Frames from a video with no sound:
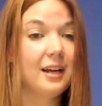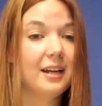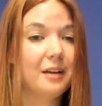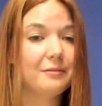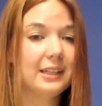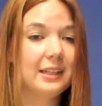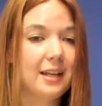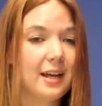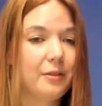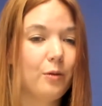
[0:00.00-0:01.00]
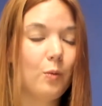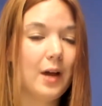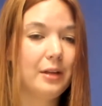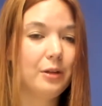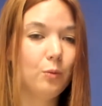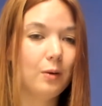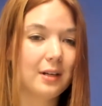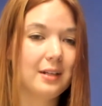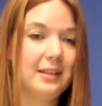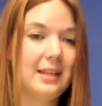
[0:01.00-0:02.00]
And I really like the way you
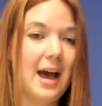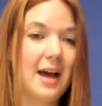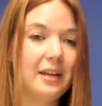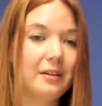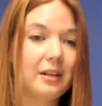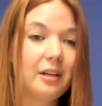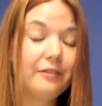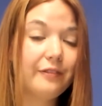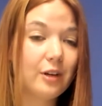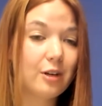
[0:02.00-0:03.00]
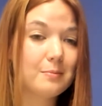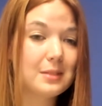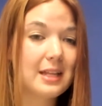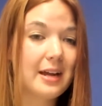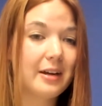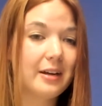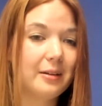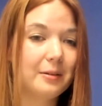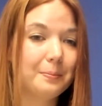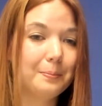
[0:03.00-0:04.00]
worded that. It confirms
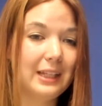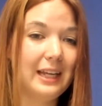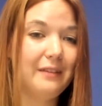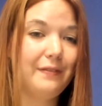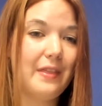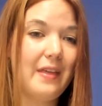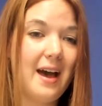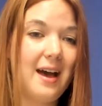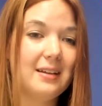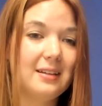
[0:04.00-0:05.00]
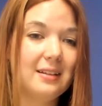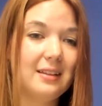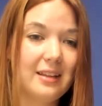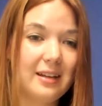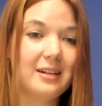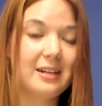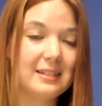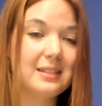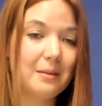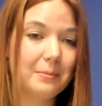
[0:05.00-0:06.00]
their belief that there
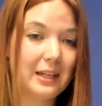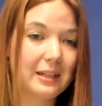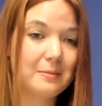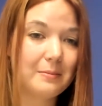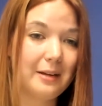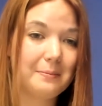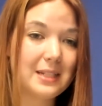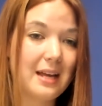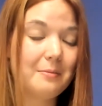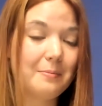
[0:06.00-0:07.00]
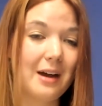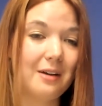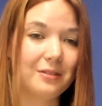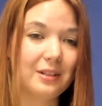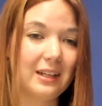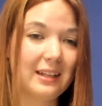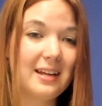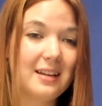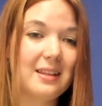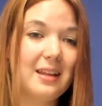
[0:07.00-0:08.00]
is something to be upset about. Like
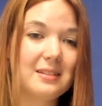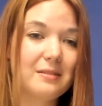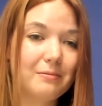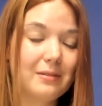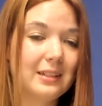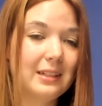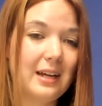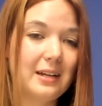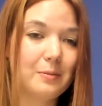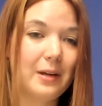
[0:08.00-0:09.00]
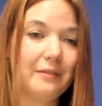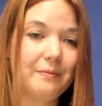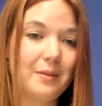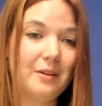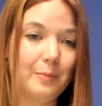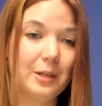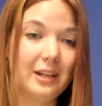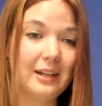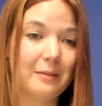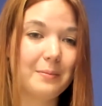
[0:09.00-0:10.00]
that's a really nice way of
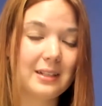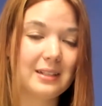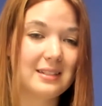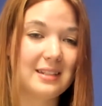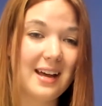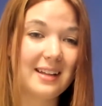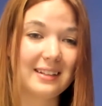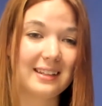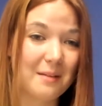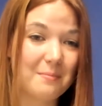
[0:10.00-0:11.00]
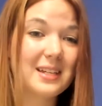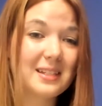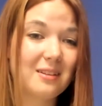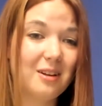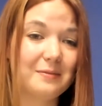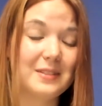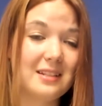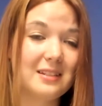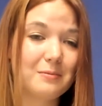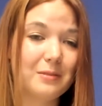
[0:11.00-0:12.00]
putting it, because that makes a lot of
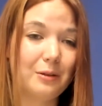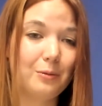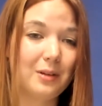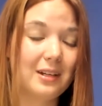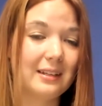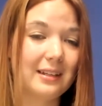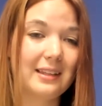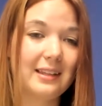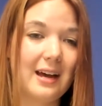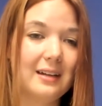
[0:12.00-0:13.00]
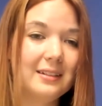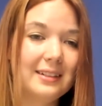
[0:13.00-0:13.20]
sense when you word it like that.